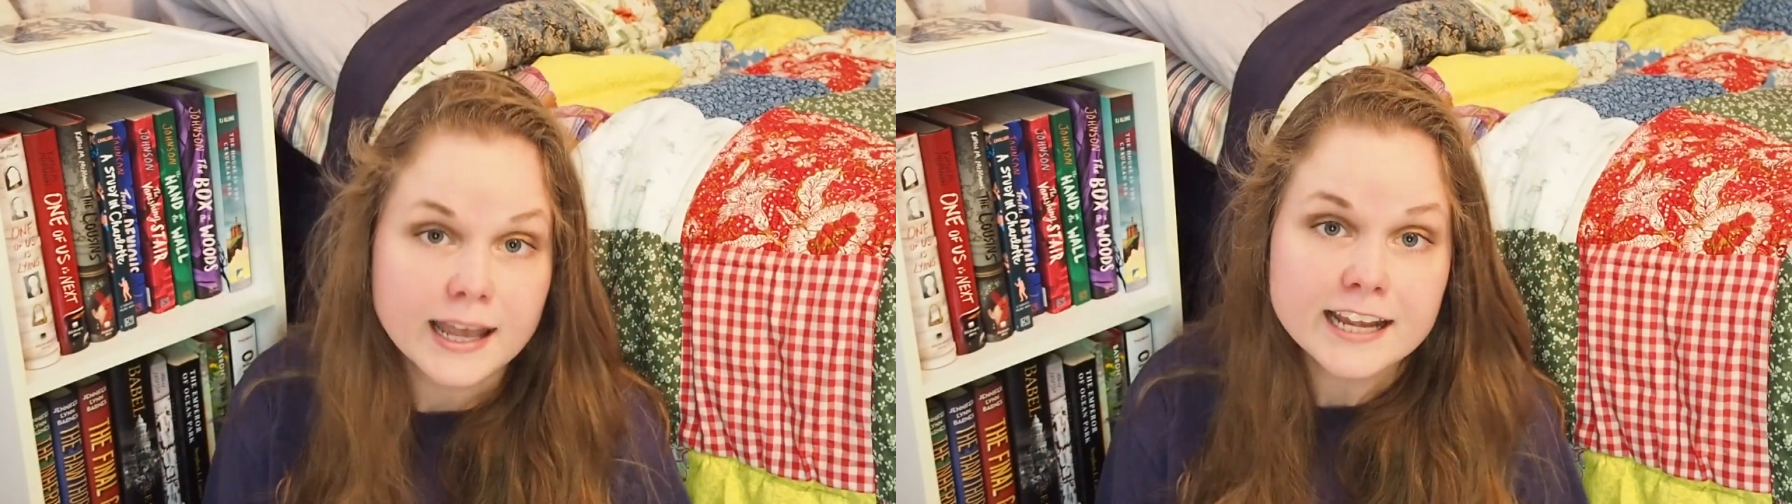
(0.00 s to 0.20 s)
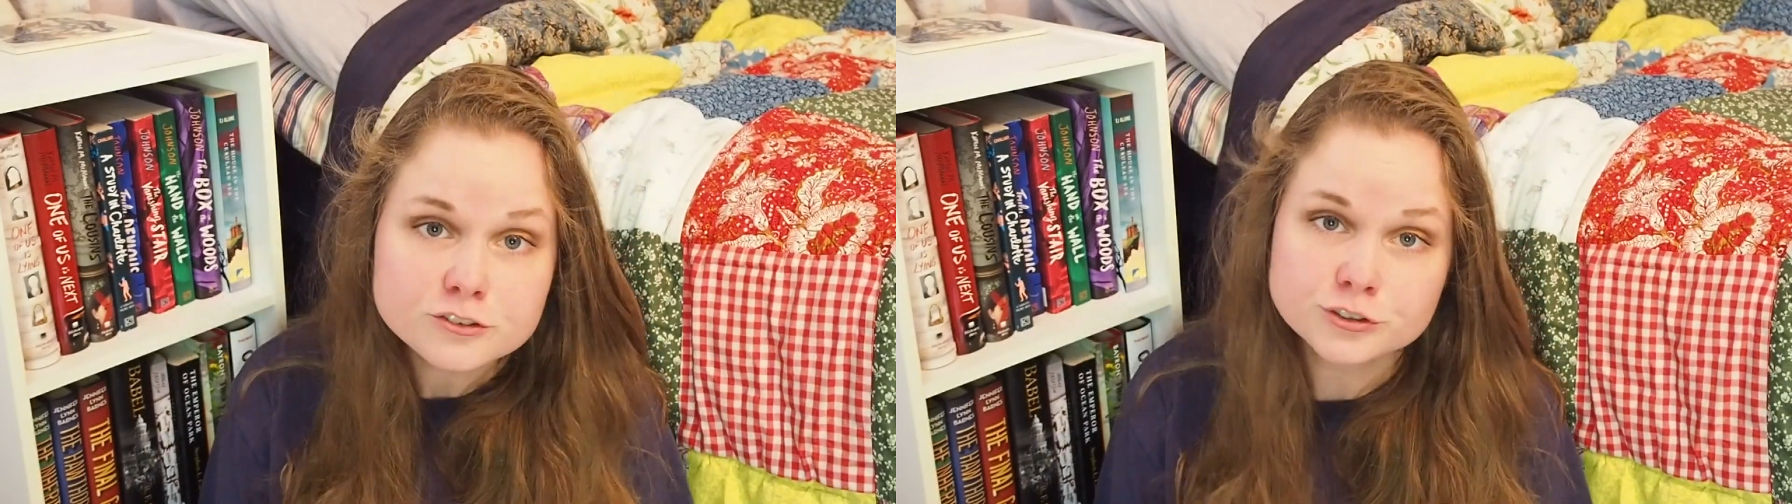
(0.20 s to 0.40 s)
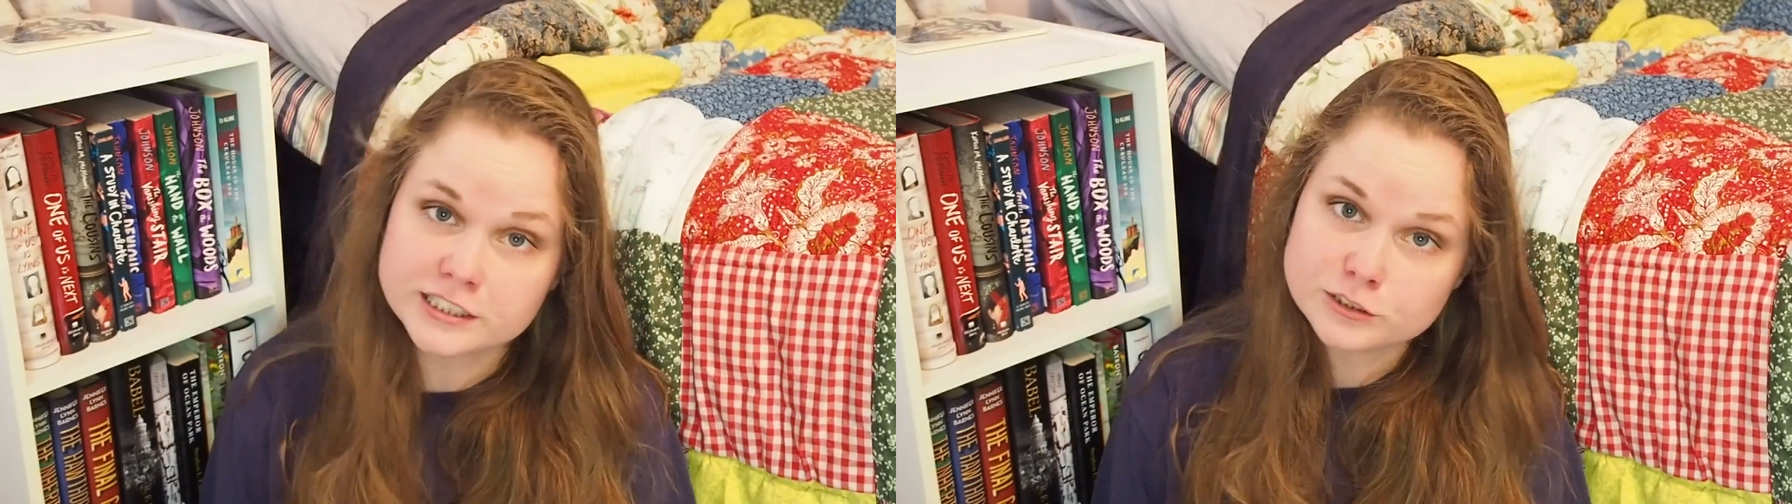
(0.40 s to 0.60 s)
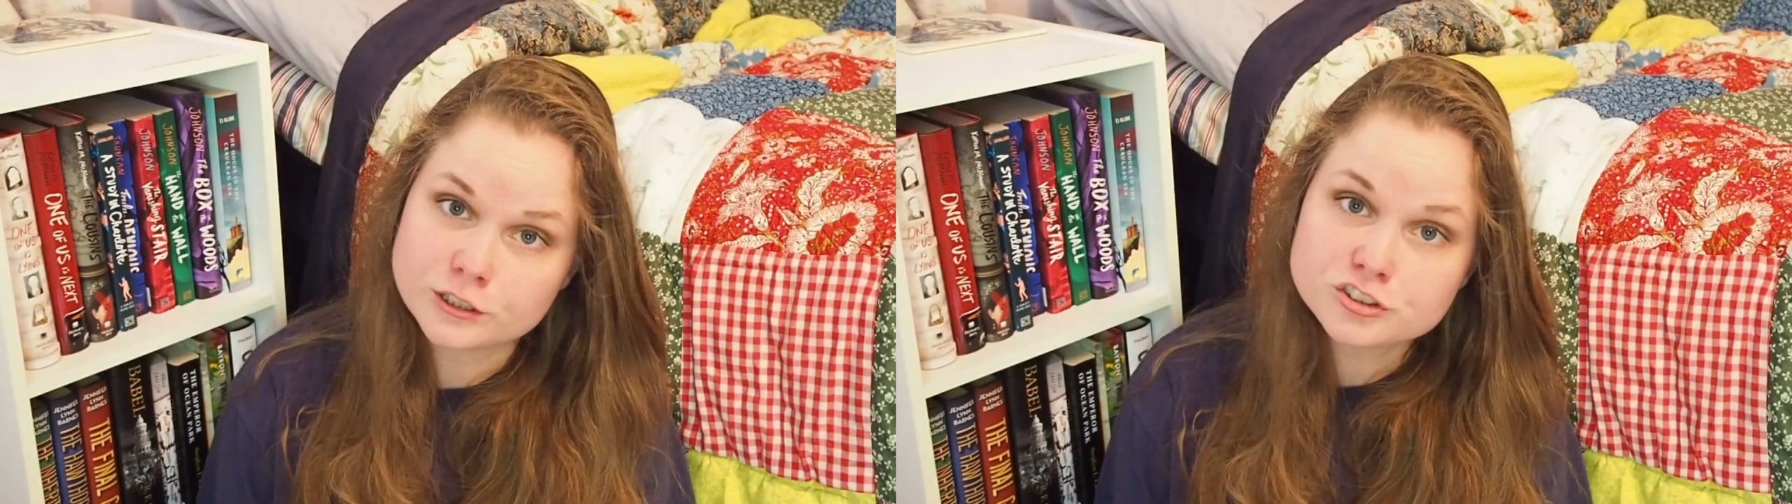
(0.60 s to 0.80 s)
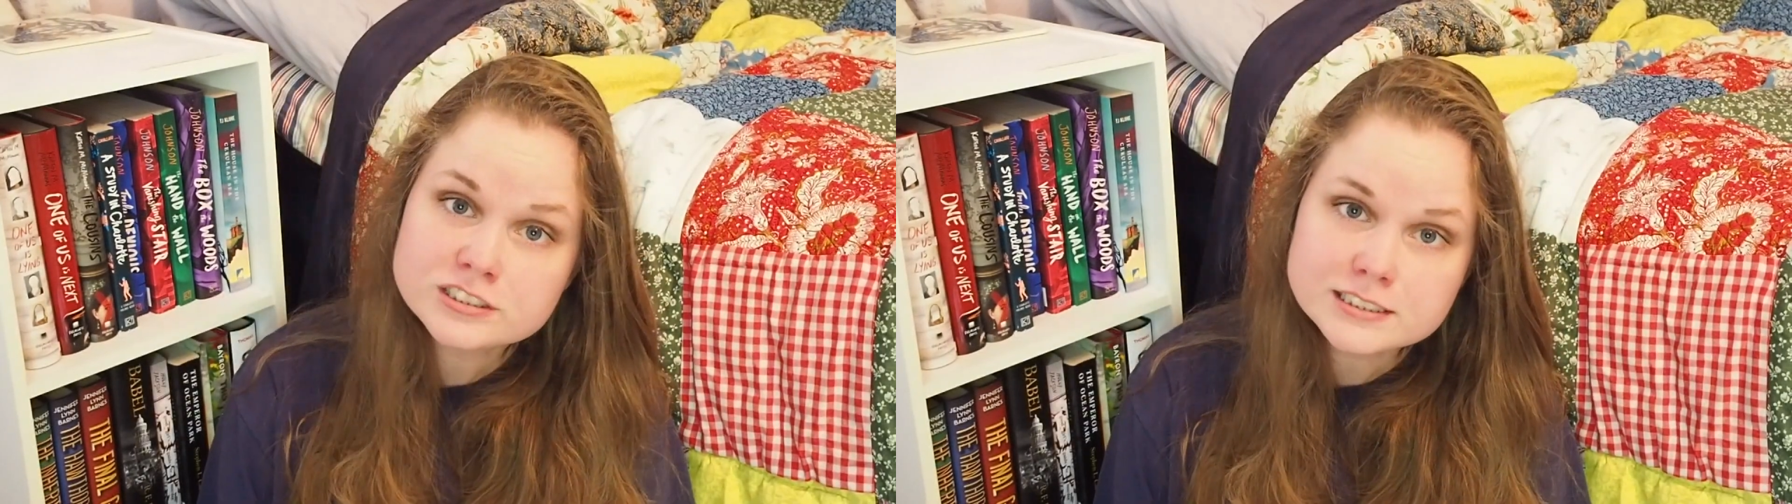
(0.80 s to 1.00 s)
Answering these
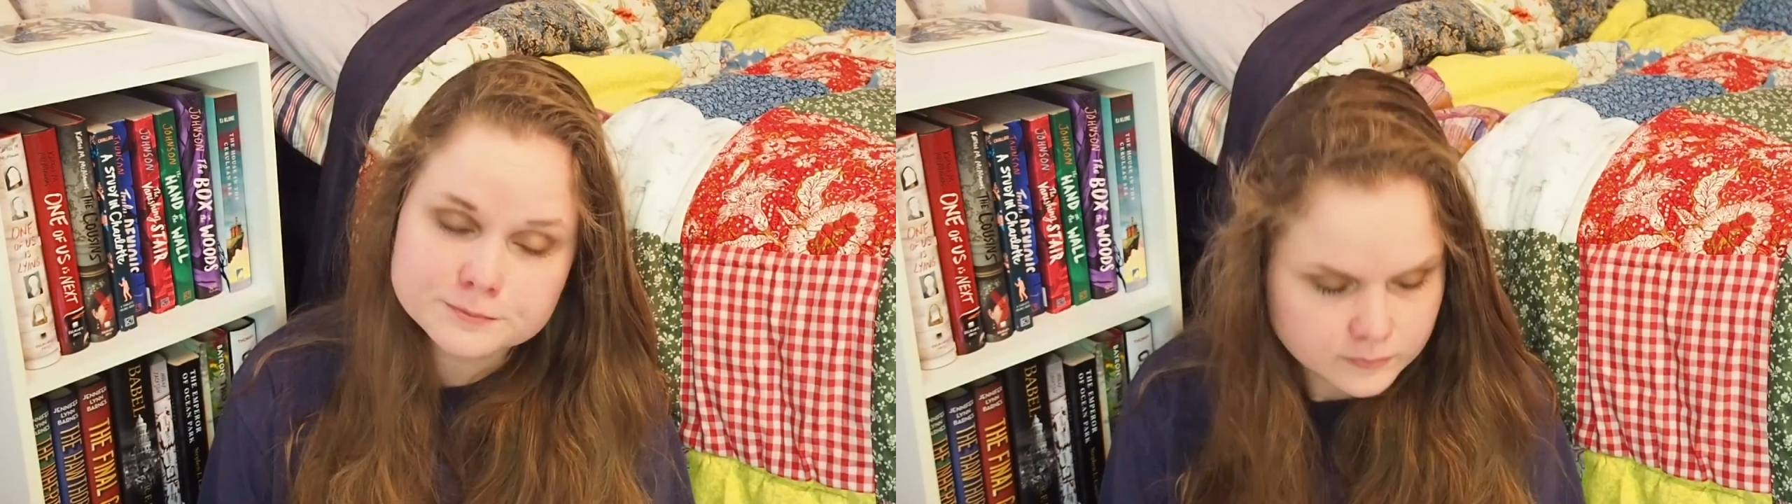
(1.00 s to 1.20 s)
questions